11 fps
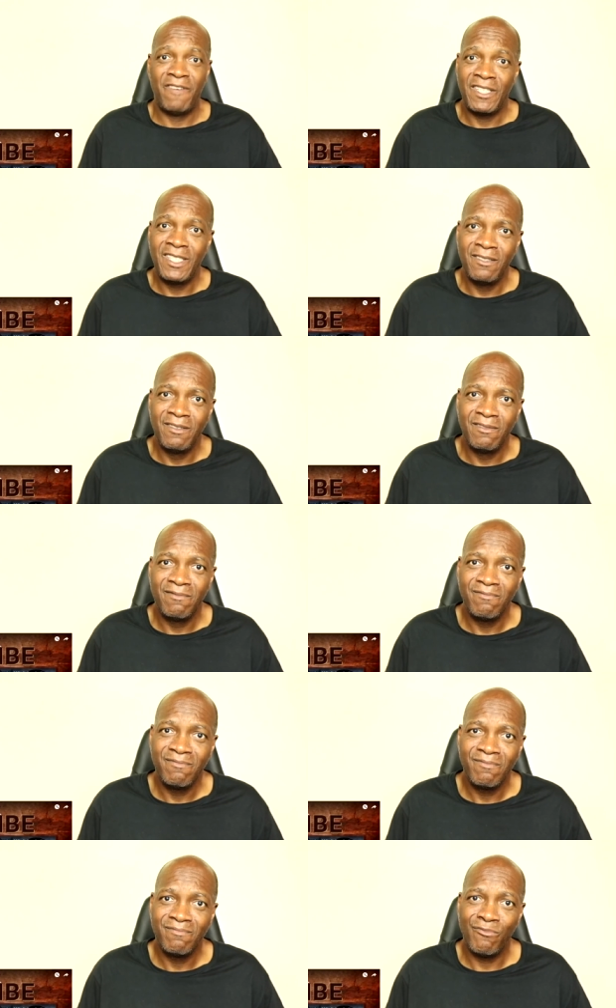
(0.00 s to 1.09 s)
visit,
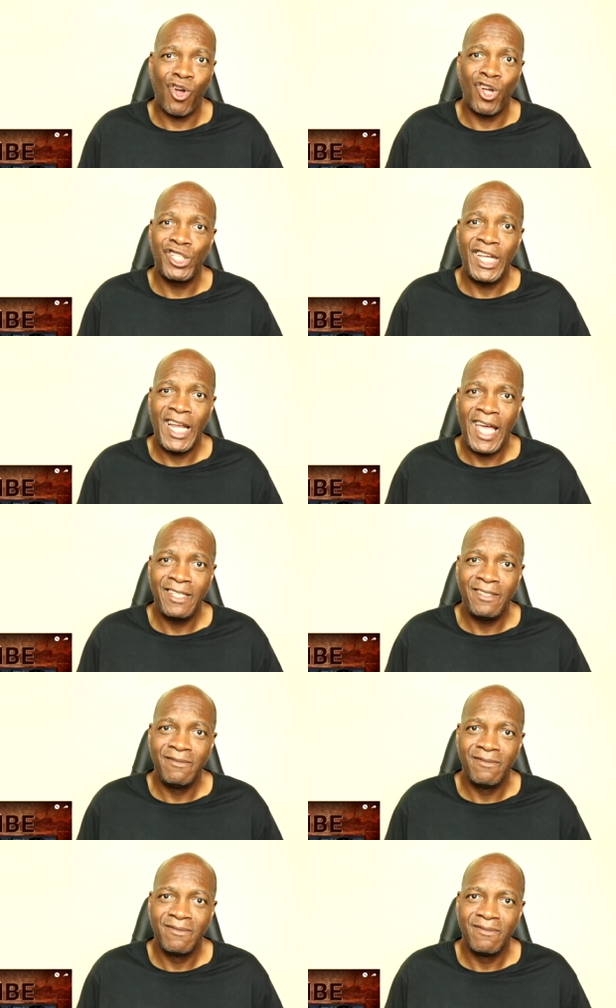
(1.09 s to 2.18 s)
broad daylight.
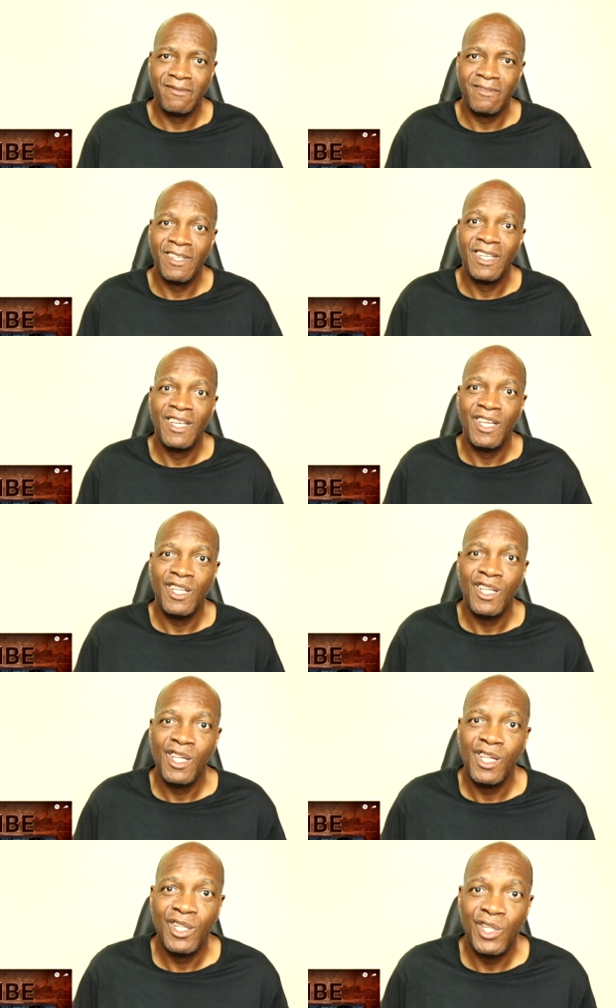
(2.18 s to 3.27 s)

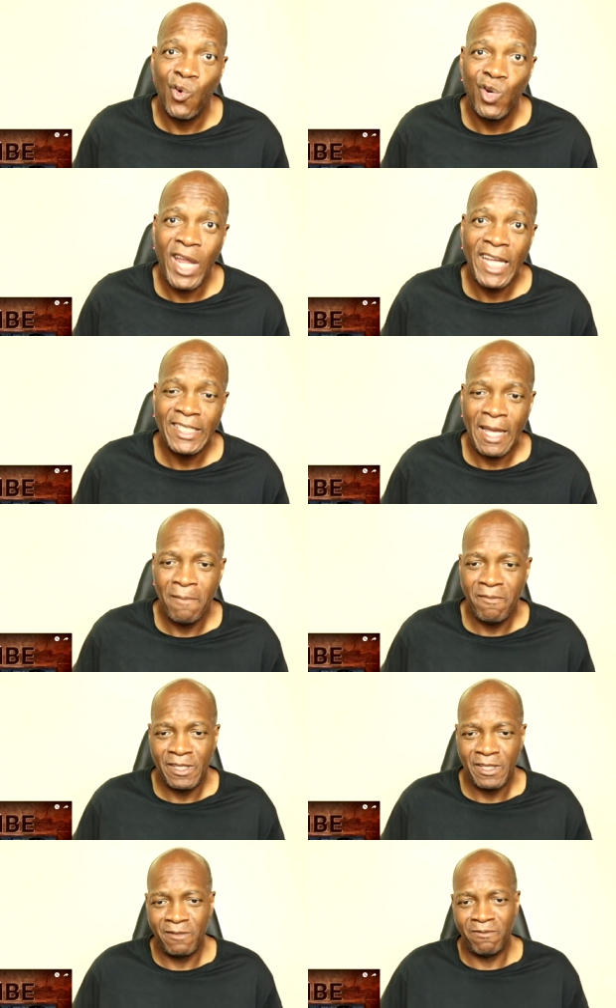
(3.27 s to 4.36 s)
No nighttime
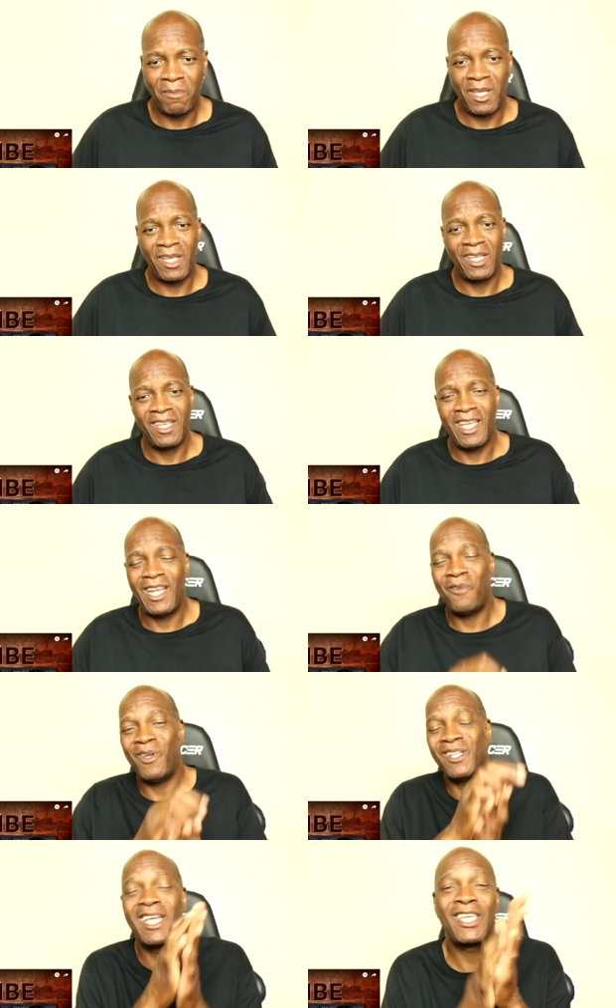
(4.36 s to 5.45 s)
visits for me.
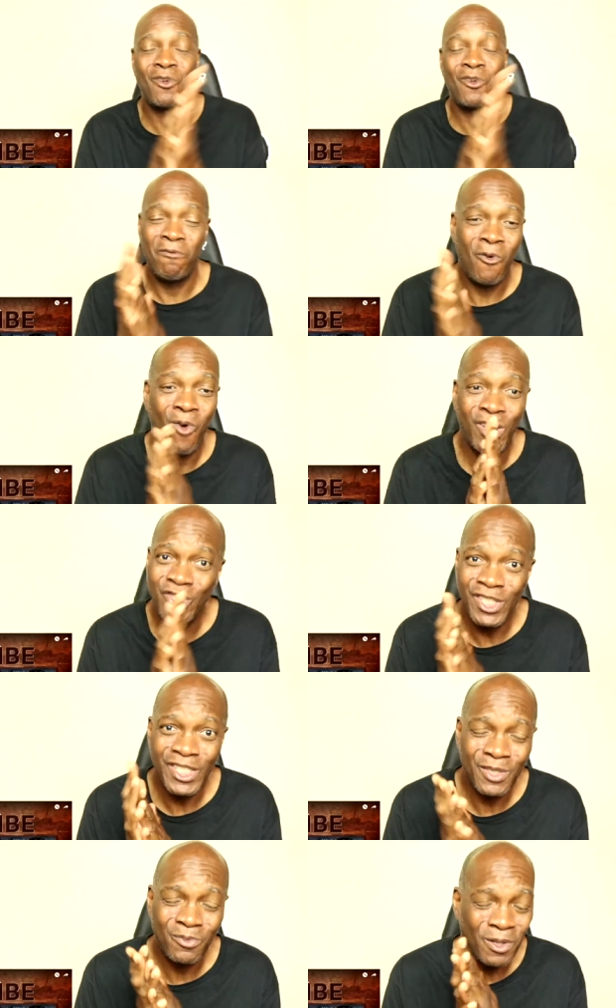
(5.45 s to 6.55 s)
Anyway, thank you all for
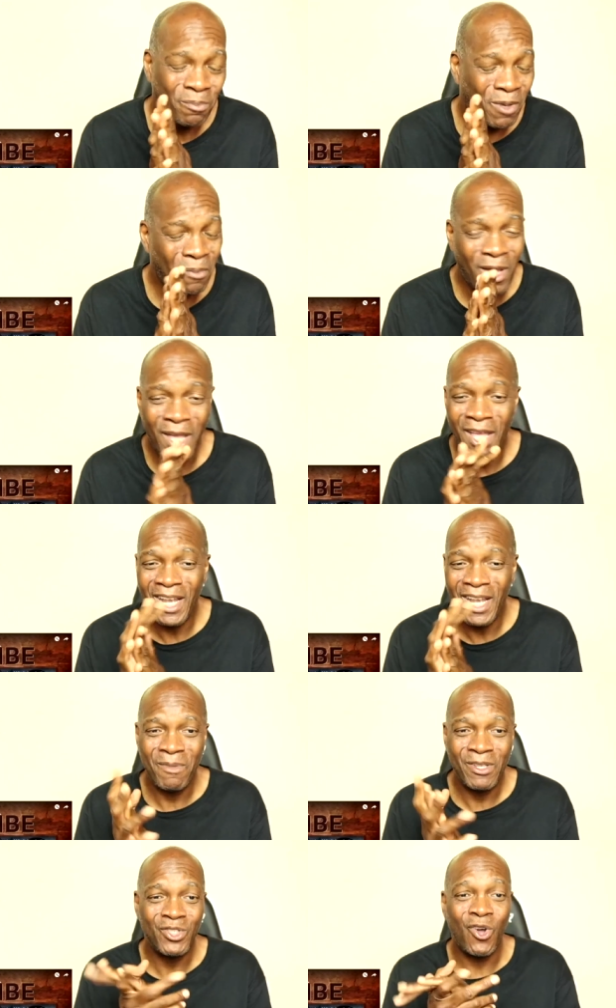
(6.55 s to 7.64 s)
watching this with me, man.
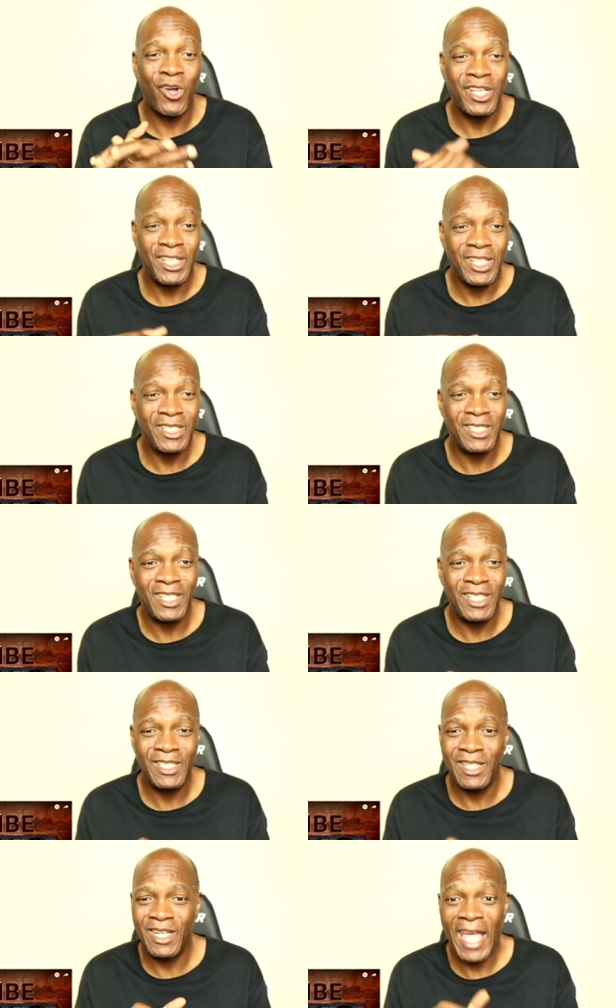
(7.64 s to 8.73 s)
I'm enjoying this, the,
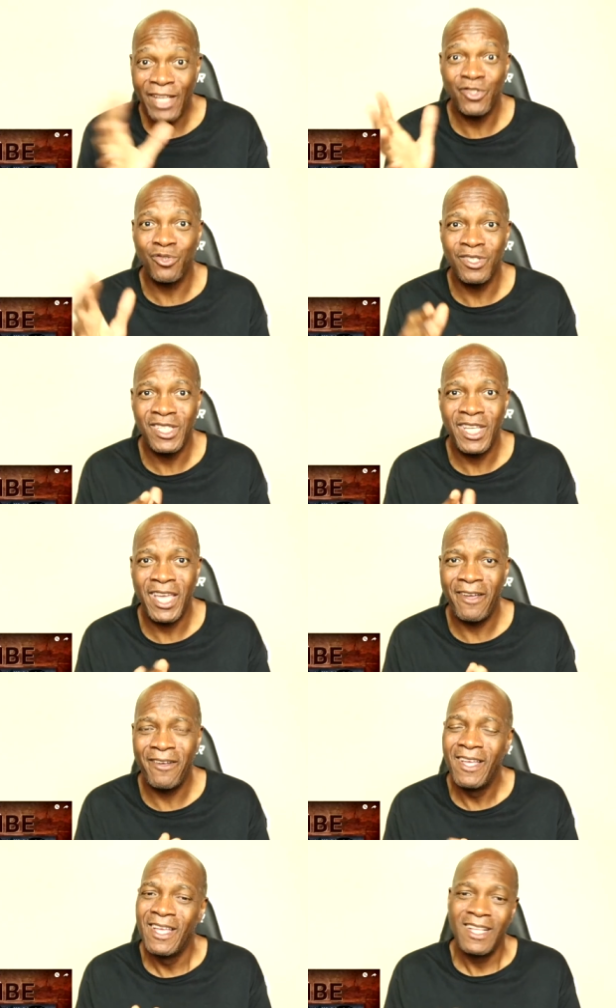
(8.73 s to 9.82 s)
these little extras
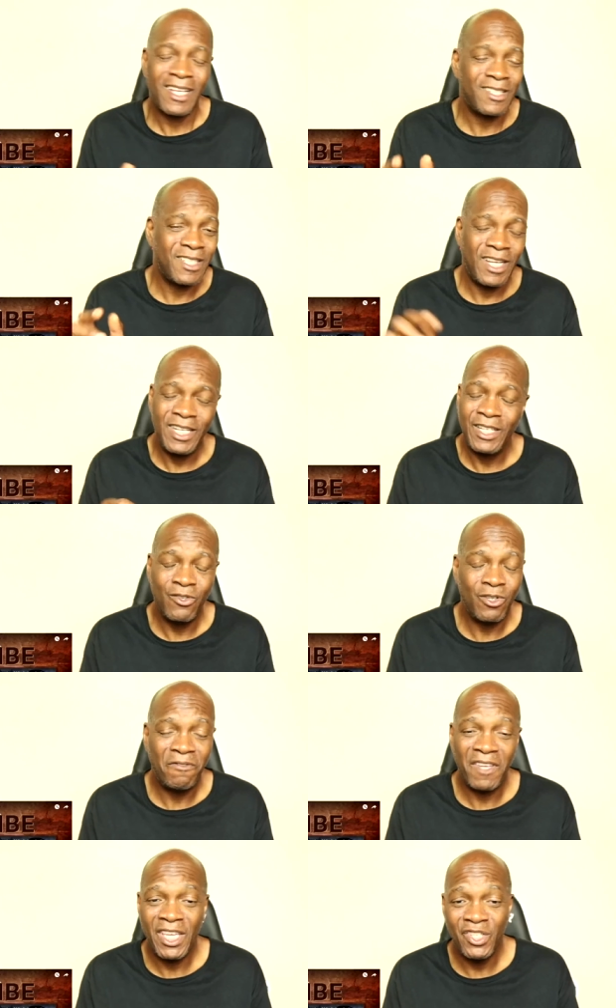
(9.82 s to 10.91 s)
here. Like I said, hit the
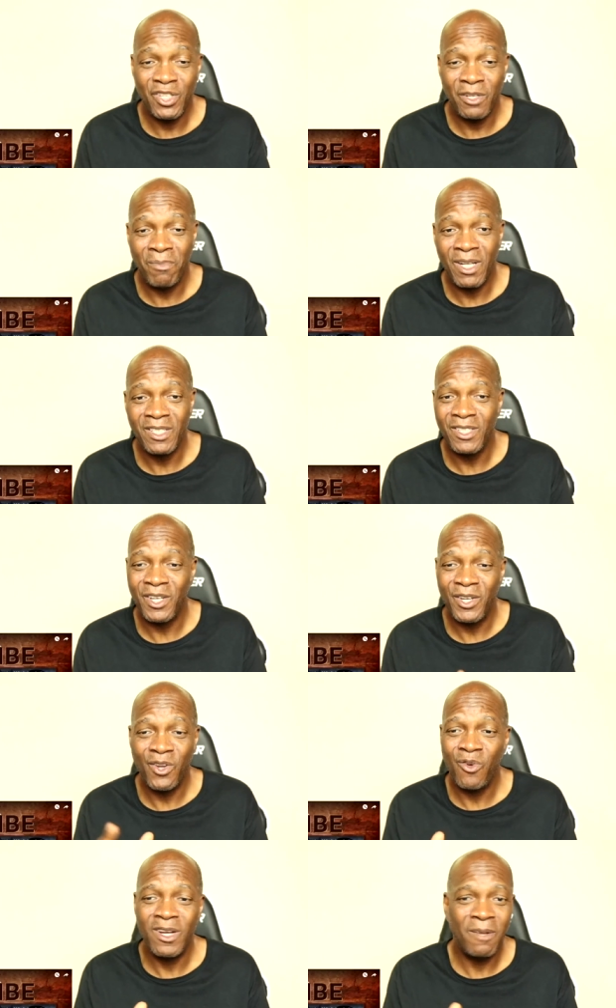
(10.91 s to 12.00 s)
notification button so
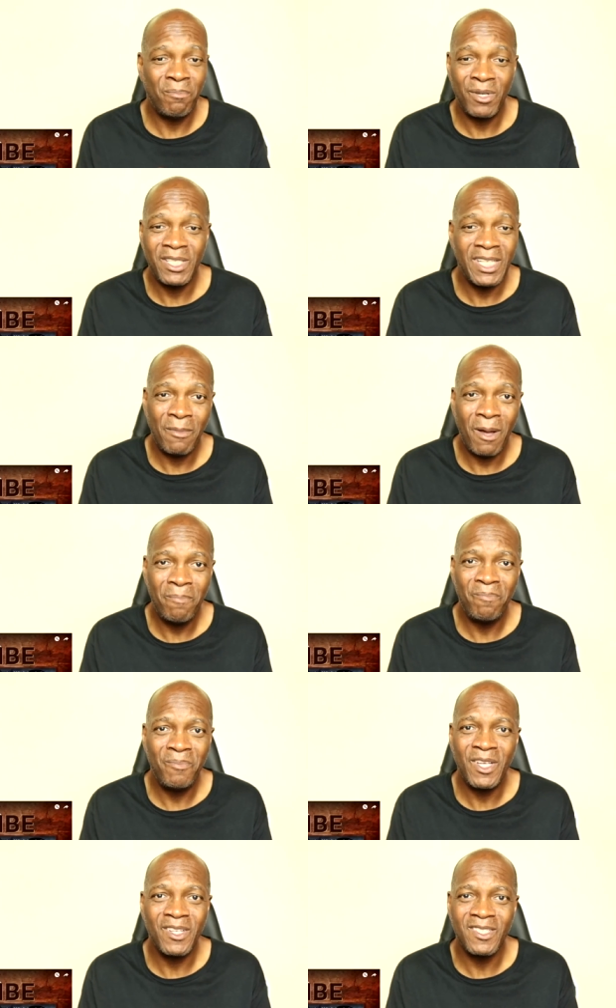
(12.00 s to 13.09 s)
you know when I'm putting them
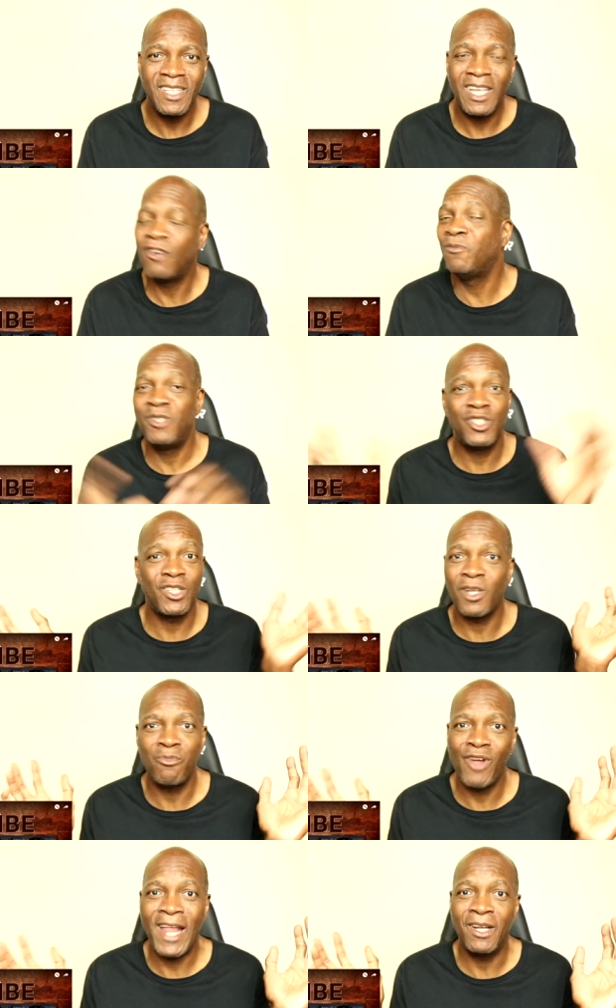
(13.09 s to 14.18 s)
up because they're going to be just
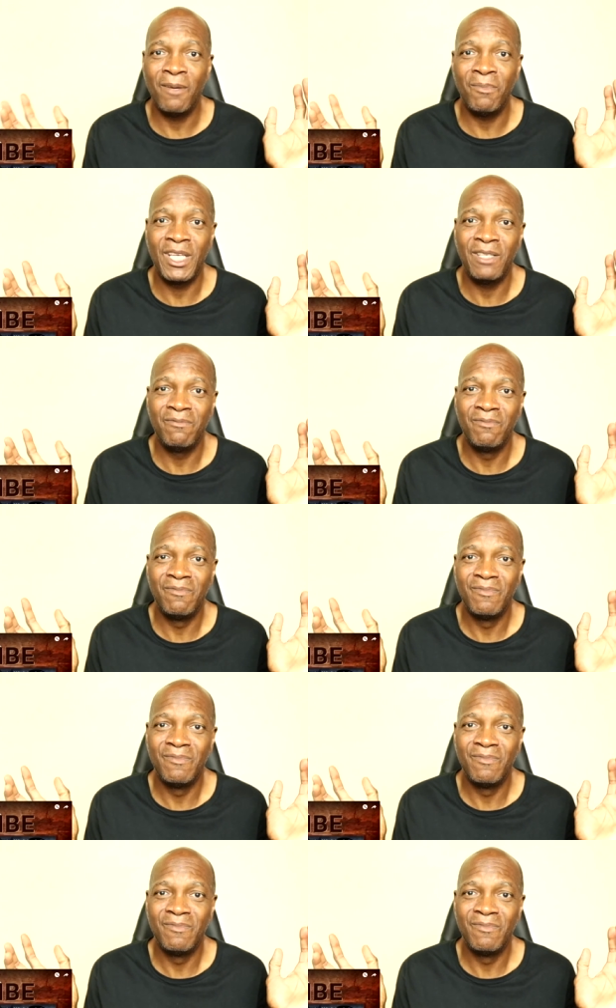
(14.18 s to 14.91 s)
up randomly.